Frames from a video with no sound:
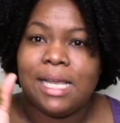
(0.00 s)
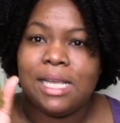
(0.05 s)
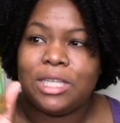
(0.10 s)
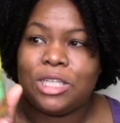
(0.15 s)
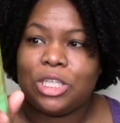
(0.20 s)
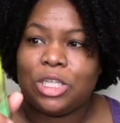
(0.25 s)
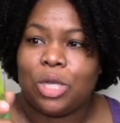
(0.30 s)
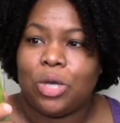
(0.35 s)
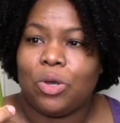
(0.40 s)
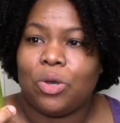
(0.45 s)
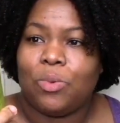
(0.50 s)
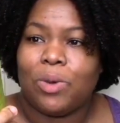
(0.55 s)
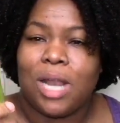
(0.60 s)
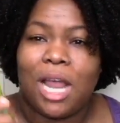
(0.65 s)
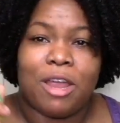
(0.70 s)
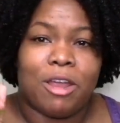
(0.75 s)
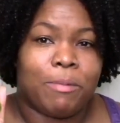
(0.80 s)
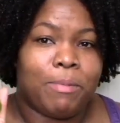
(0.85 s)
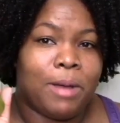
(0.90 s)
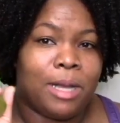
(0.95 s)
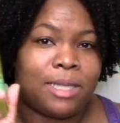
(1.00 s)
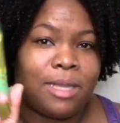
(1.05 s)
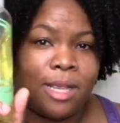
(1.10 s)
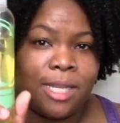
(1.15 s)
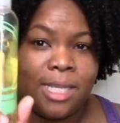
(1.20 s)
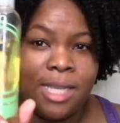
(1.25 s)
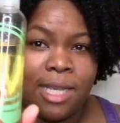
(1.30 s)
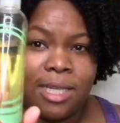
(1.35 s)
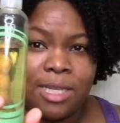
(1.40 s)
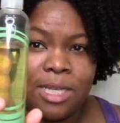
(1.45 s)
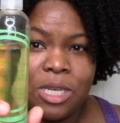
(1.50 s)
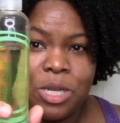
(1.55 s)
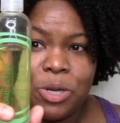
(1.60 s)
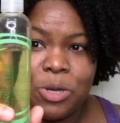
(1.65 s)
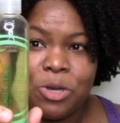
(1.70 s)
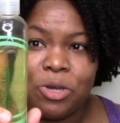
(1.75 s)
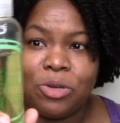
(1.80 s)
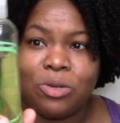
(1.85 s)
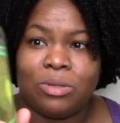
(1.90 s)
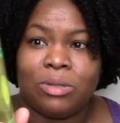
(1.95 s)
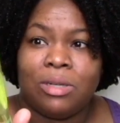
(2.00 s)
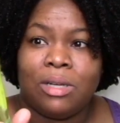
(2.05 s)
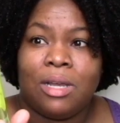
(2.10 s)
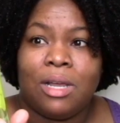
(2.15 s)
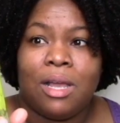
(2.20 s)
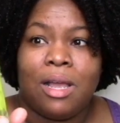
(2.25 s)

So when I repurchase this? No.